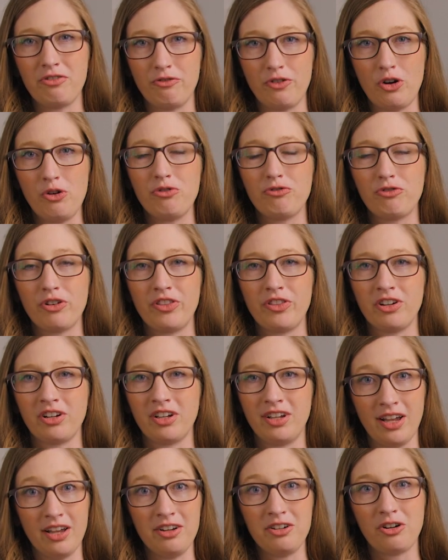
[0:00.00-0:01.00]
vote for their
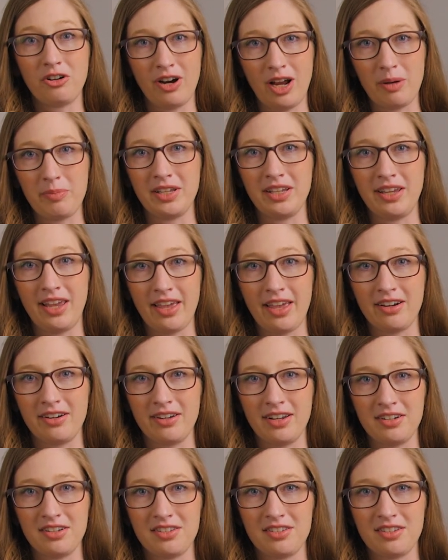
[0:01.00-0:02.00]
gun grabbing
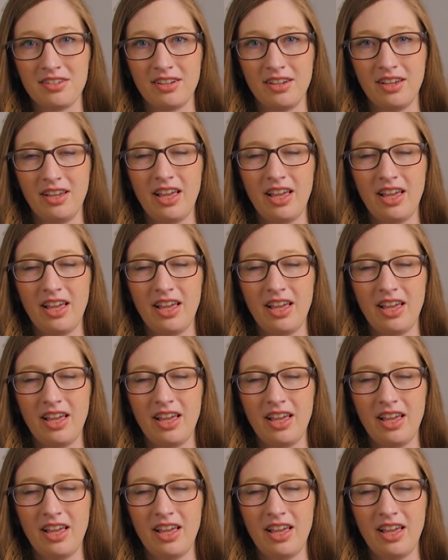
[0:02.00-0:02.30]
candidates.